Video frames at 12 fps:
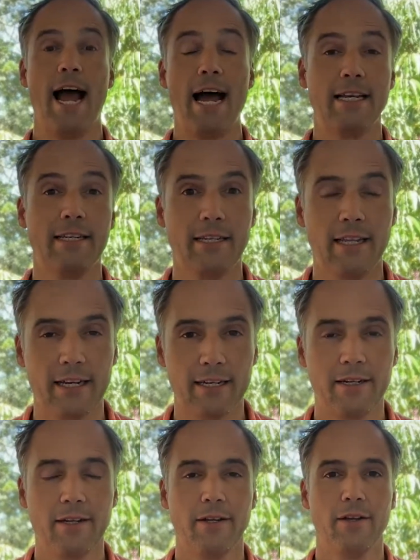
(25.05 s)

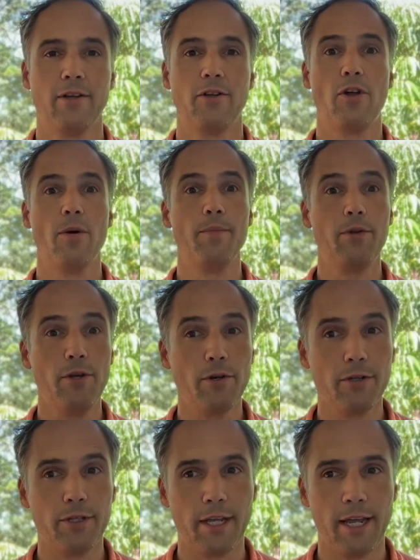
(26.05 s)
Andean
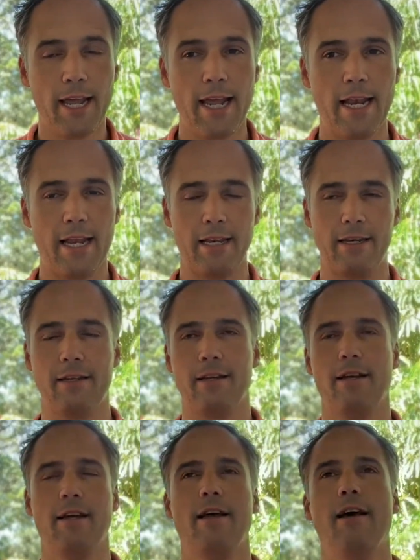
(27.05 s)
community healing.
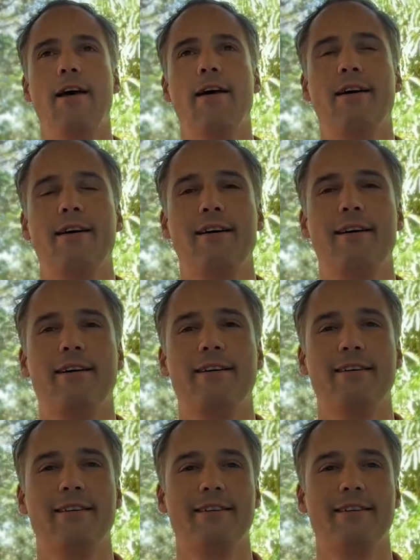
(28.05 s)
Uh,